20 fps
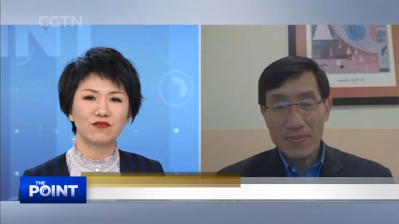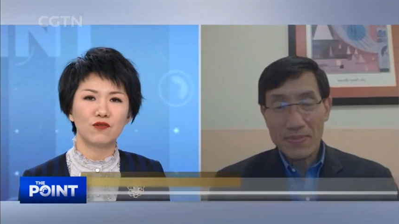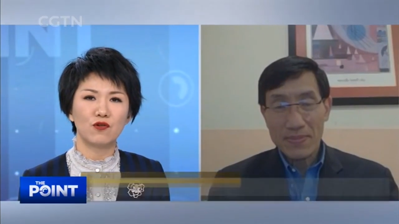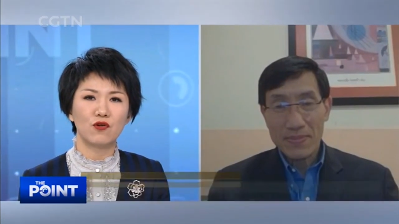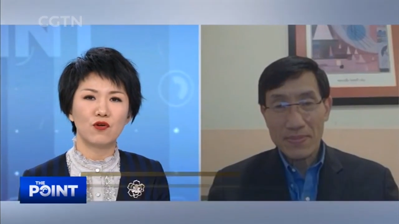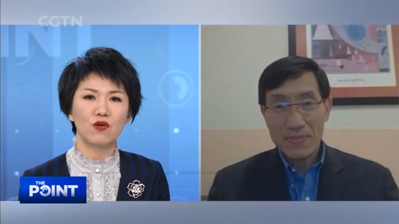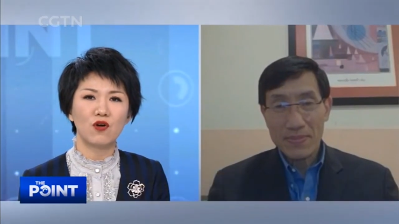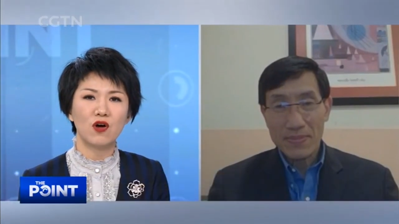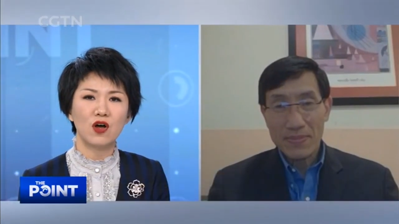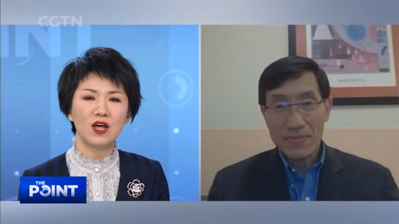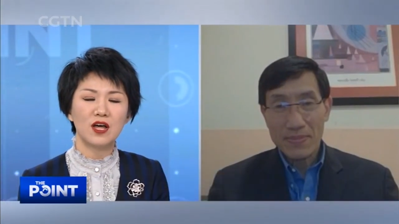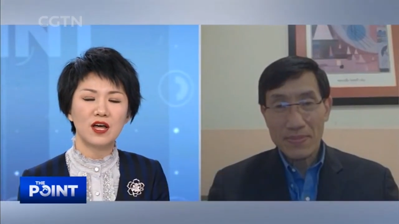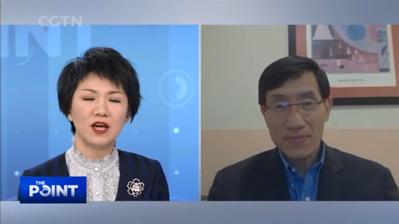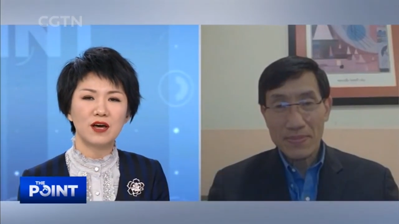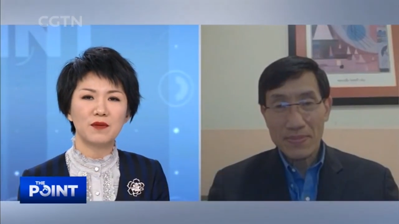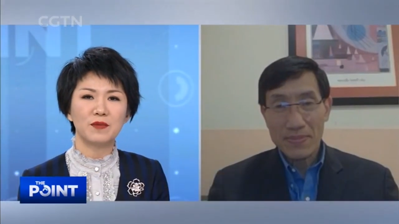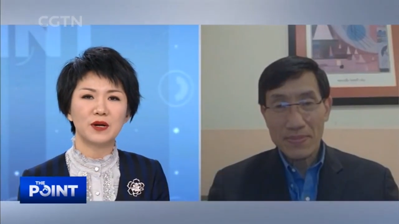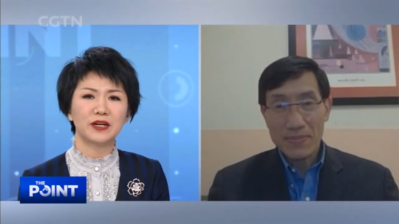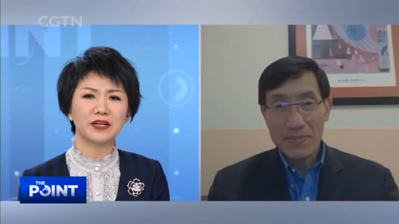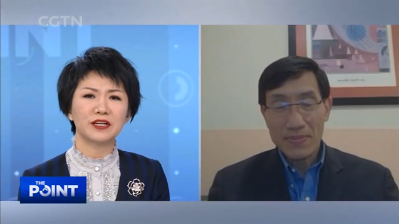Speaker 1: for
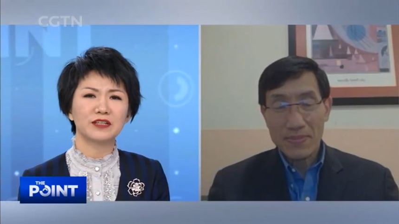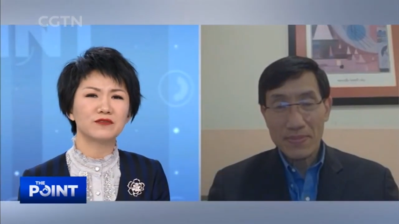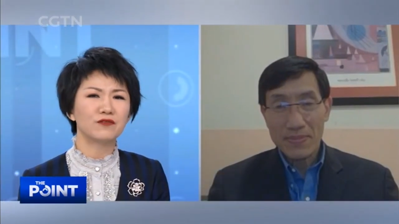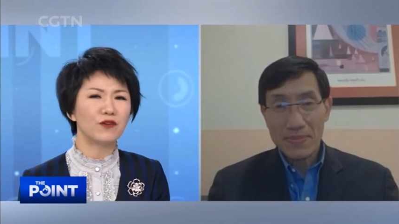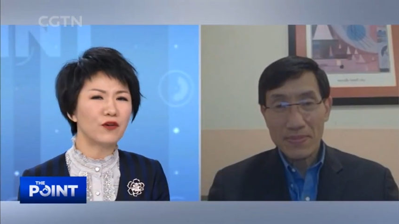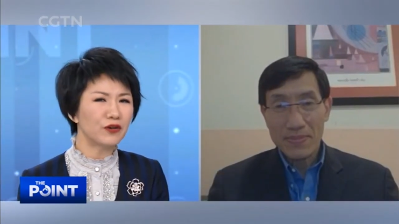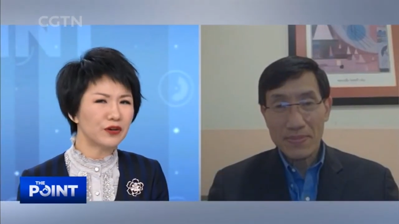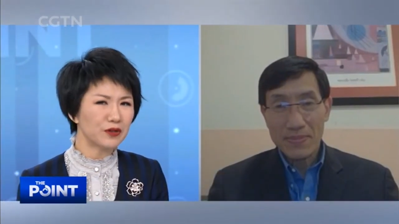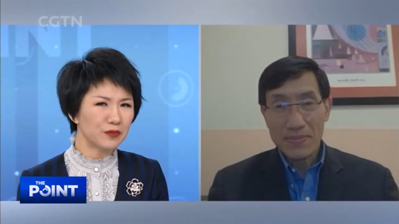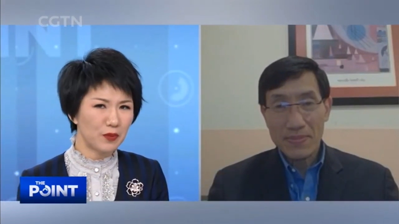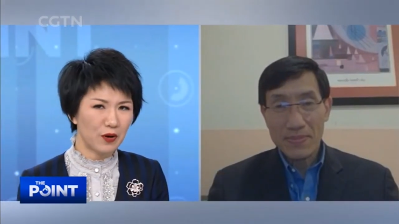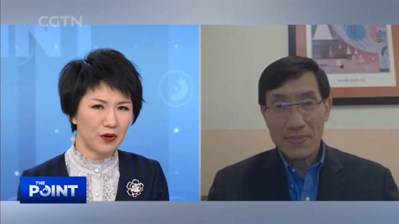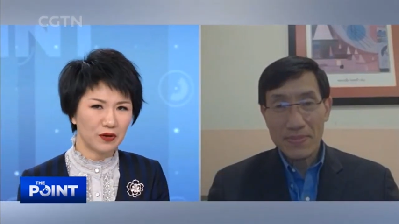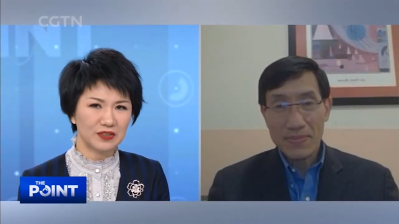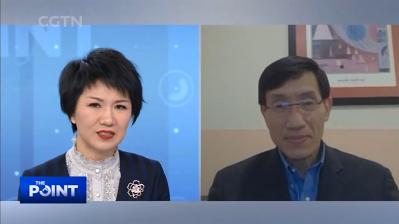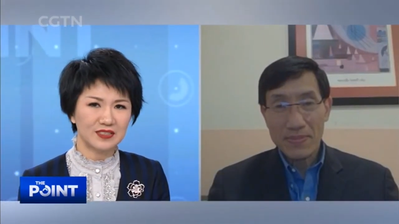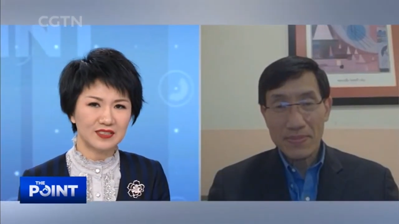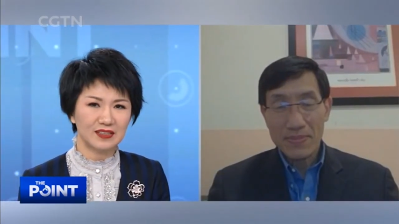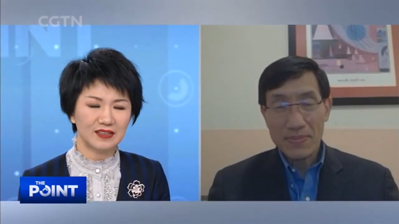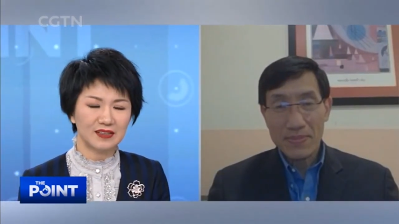America's foreign
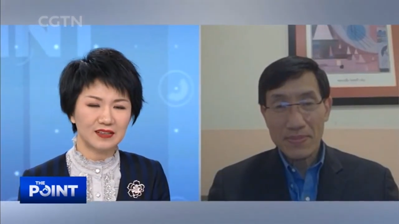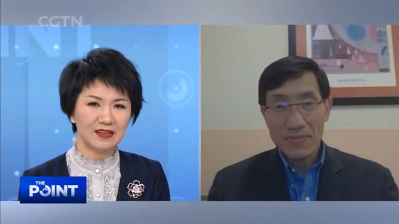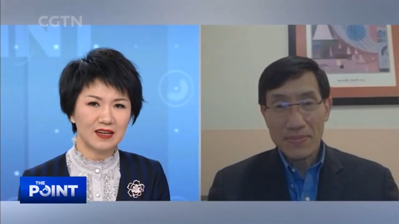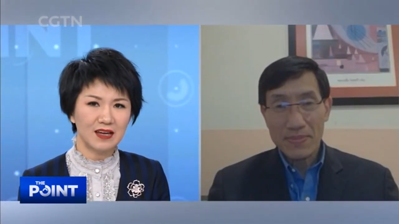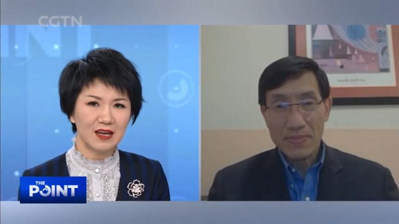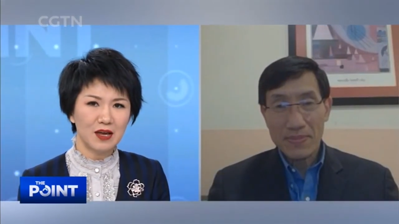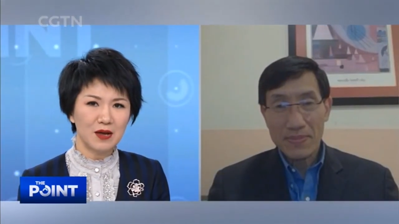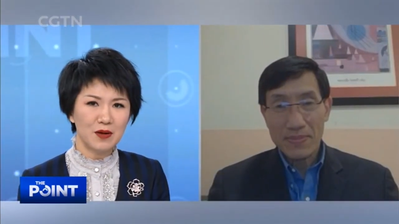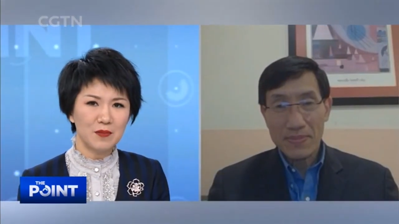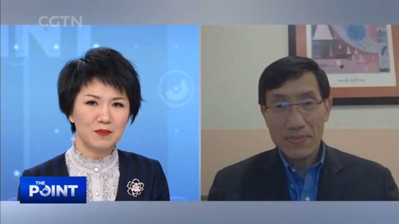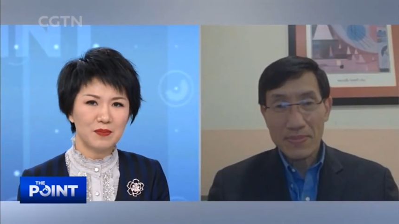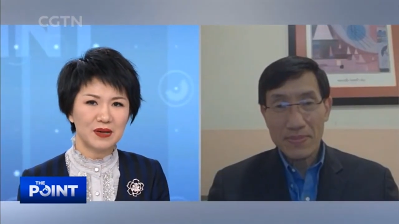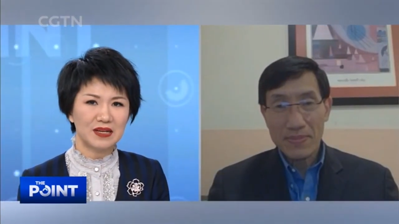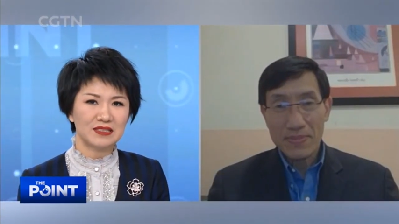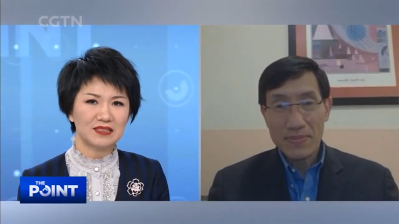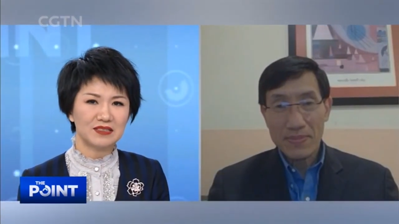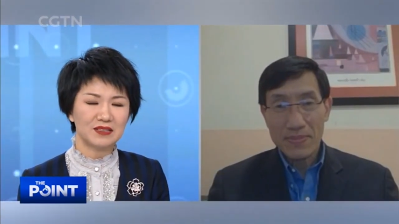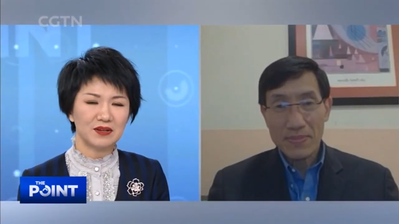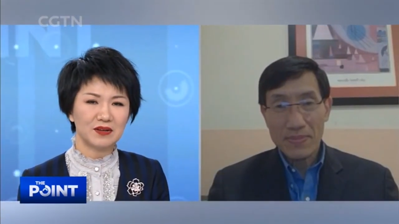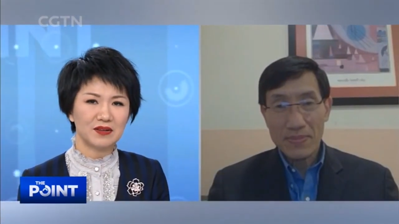policy
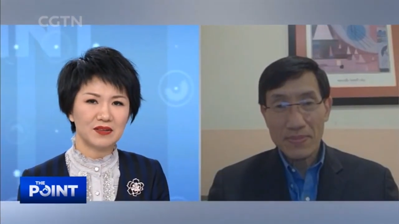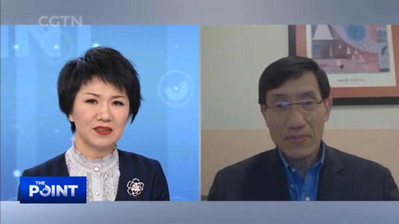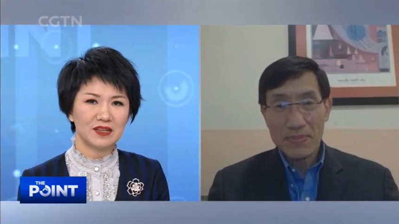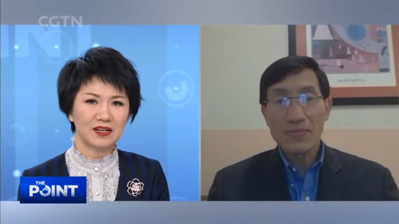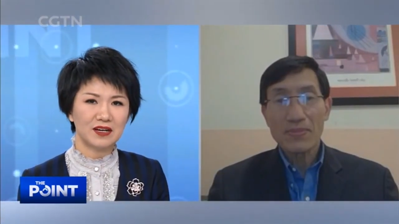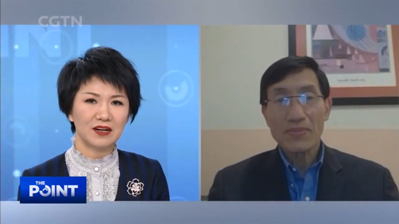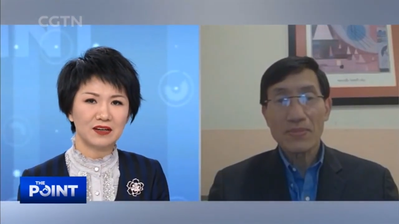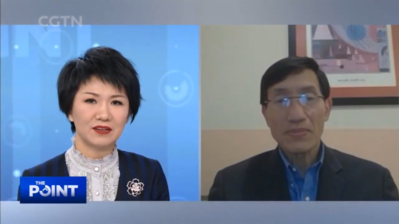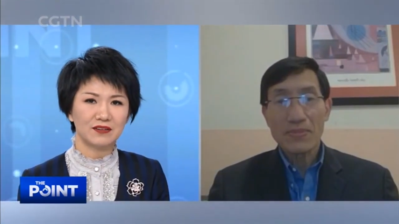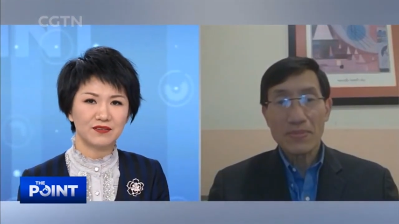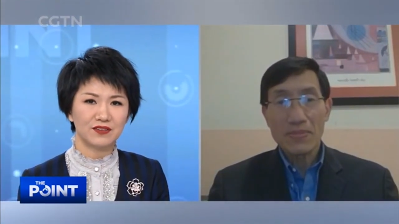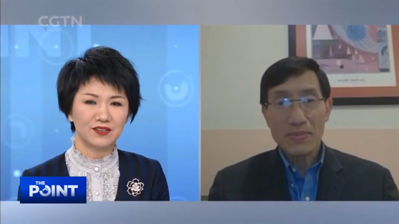based on the kind of